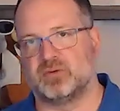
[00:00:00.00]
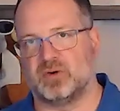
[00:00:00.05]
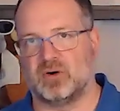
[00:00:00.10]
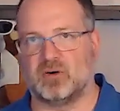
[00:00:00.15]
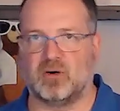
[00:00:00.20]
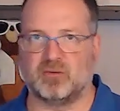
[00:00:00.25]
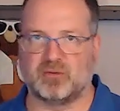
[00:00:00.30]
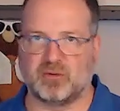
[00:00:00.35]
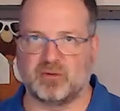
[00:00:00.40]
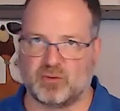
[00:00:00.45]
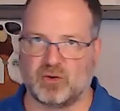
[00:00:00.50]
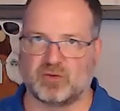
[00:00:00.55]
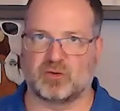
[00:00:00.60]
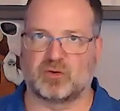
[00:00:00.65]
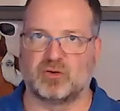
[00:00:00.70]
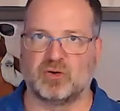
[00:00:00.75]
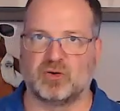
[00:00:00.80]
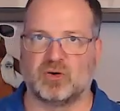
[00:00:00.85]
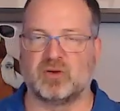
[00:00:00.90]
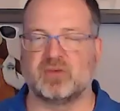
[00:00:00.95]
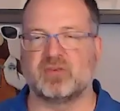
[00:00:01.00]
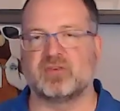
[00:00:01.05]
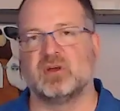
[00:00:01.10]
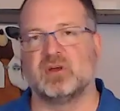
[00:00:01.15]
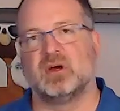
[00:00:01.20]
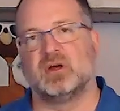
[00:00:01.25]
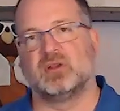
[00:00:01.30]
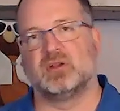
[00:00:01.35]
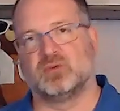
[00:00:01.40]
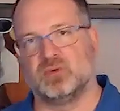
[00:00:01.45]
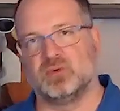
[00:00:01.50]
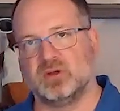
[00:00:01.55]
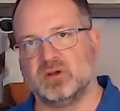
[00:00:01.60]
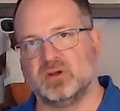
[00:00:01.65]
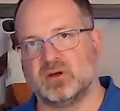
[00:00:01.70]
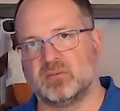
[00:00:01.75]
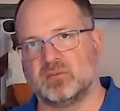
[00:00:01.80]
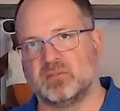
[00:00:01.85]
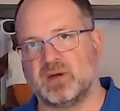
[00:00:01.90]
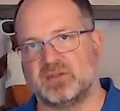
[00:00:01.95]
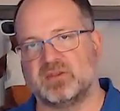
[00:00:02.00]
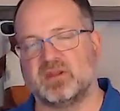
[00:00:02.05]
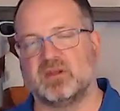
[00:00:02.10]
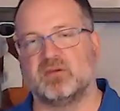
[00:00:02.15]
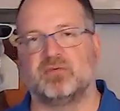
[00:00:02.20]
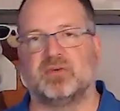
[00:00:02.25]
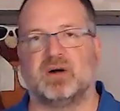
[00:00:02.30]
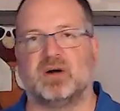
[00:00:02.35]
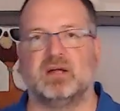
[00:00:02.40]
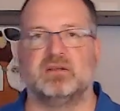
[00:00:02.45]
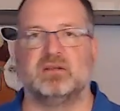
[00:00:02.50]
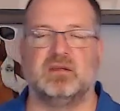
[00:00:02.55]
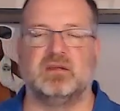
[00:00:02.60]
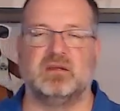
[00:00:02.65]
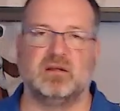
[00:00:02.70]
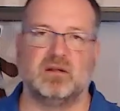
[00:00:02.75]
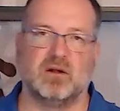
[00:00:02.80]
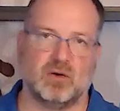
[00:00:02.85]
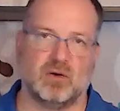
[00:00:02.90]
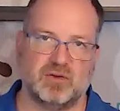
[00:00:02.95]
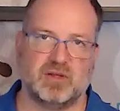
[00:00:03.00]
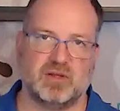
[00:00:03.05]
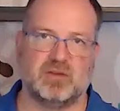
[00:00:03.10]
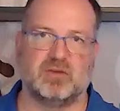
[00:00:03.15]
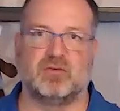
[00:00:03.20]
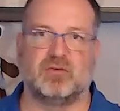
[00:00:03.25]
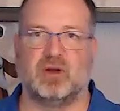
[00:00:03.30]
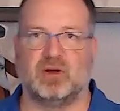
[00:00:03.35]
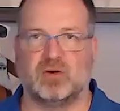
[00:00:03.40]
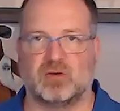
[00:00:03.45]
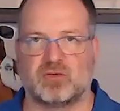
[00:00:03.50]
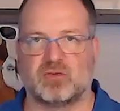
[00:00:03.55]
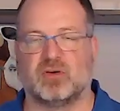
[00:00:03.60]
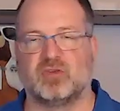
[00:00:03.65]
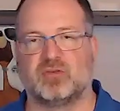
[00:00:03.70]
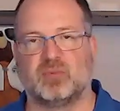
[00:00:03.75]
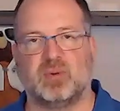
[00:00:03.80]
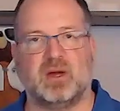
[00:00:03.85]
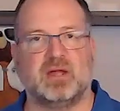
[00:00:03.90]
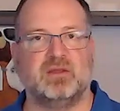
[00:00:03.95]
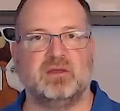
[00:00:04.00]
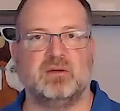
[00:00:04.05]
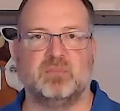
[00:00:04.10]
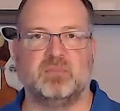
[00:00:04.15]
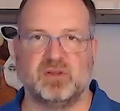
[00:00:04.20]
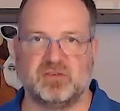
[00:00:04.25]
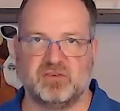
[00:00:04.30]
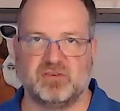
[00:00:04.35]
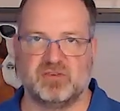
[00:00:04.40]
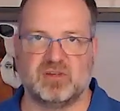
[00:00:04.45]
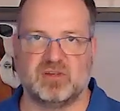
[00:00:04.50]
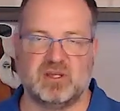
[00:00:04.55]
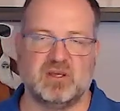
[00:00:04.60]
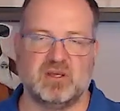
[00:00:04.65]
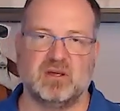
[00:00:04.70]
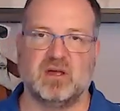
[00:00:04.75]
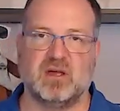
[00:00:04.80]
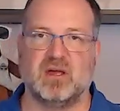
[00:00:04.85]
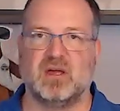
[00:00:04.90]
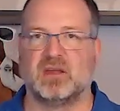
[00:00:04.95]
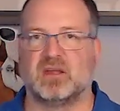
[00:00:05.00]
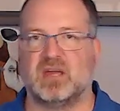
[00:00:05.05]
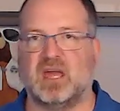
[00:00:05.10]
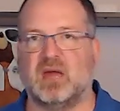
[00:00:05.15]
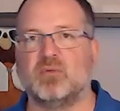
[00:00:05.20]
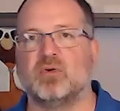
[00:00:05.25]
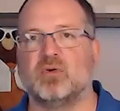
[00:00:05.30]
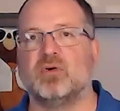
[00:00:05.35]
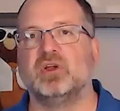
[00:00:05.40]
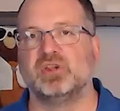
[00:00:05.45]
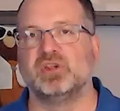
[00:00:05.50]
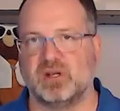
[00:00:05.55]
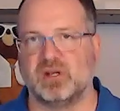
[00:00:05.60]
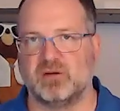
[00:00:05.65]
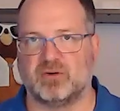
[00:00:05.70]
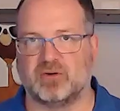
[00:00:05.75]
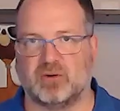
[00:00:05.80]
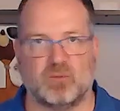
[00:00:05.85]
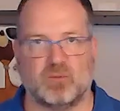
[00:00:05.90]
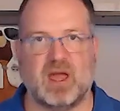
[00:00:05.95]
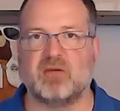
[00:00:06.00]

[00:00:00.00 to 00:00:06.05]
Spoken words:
of the first occurrence to identify the load date and record source where the business key came originally from.